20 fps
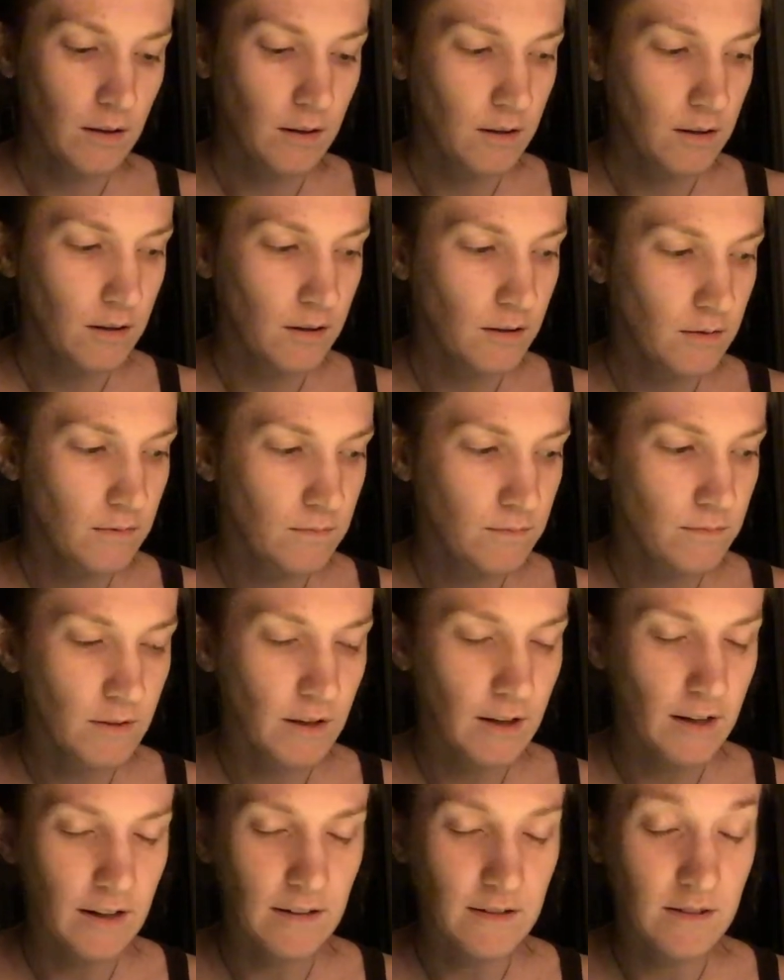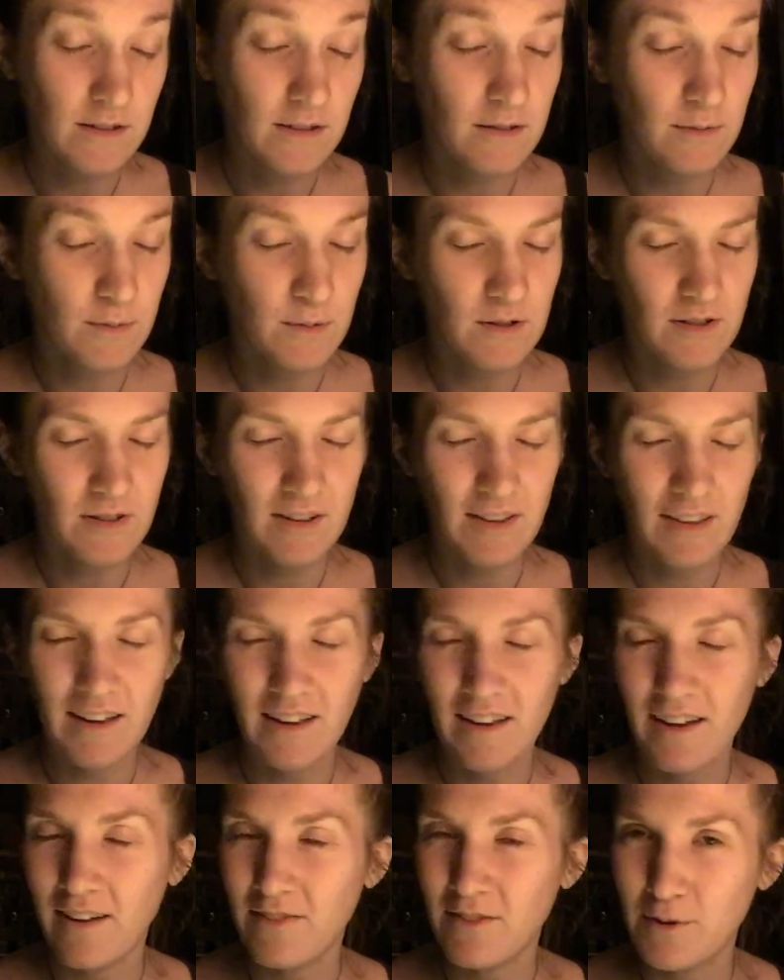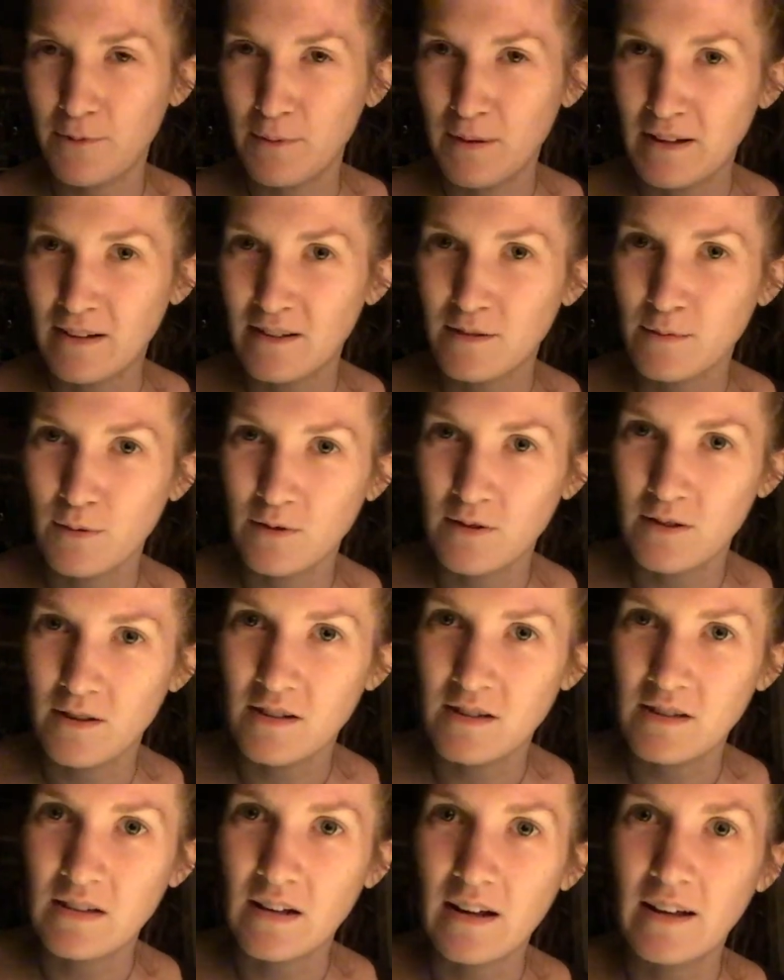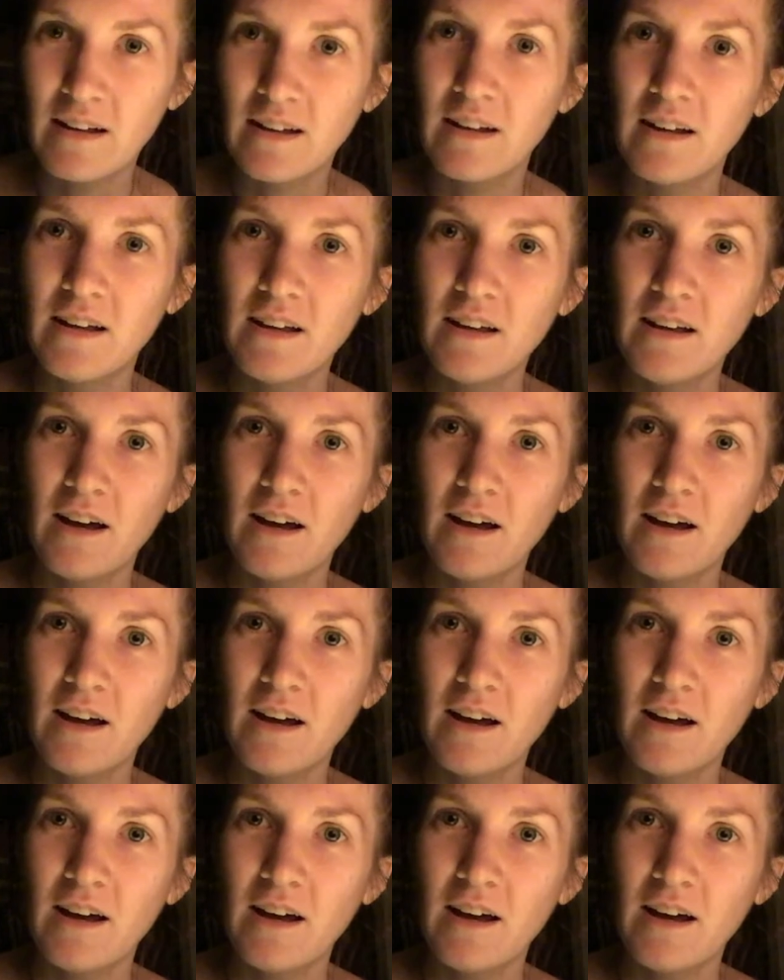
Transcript: I, I guess, especially like after being exposed to the sun,